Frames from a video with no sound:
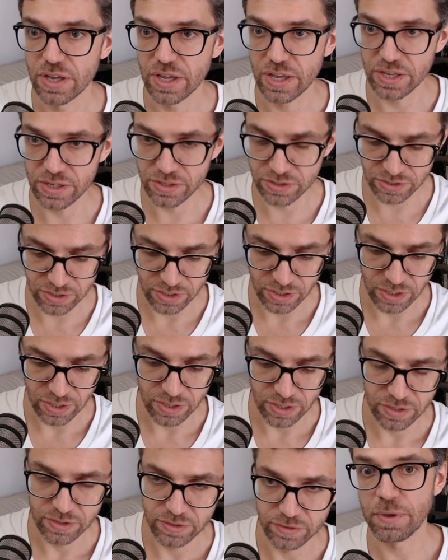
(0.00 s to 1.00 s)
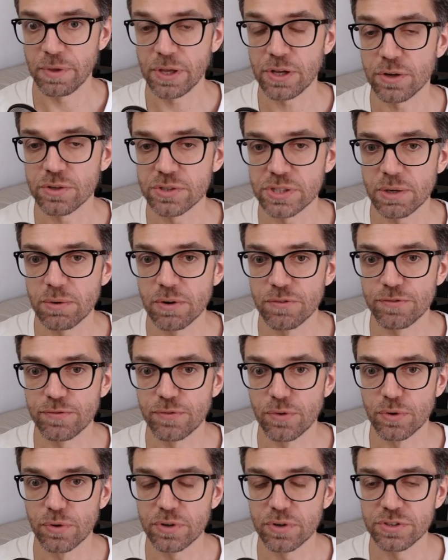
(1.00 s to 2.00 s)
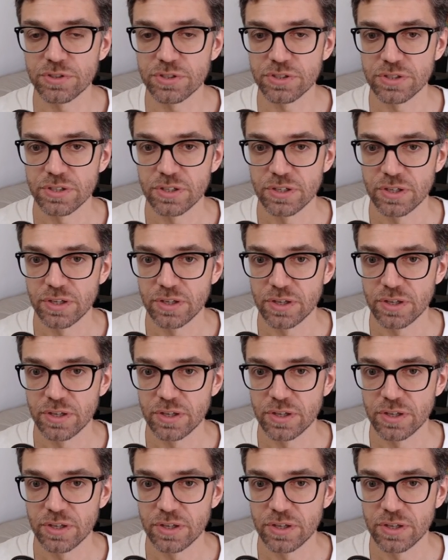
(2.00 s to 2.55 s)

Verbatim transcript: is because our floors